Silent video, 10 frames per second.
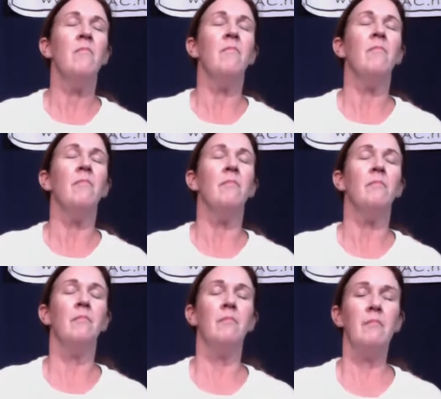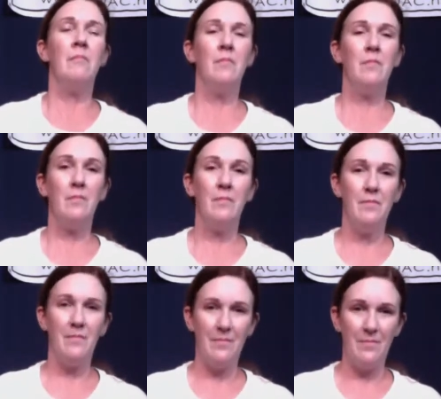
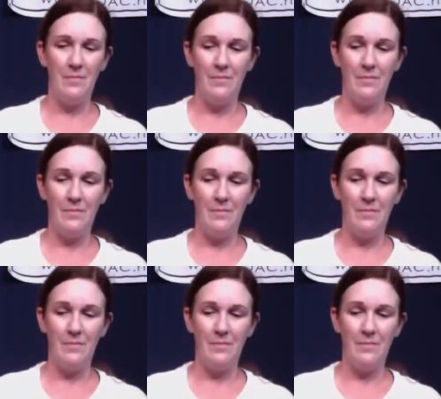Nobody speaks.